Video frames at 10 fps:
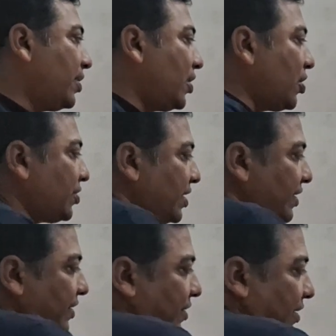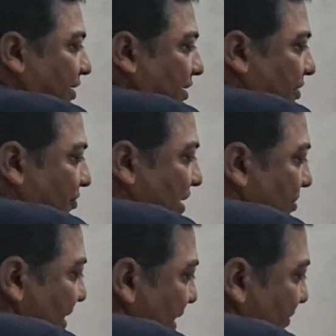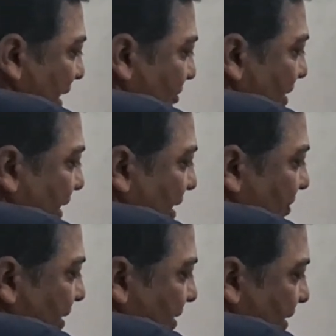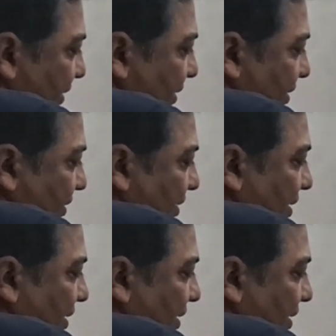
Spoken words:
Now this will be evaluated with this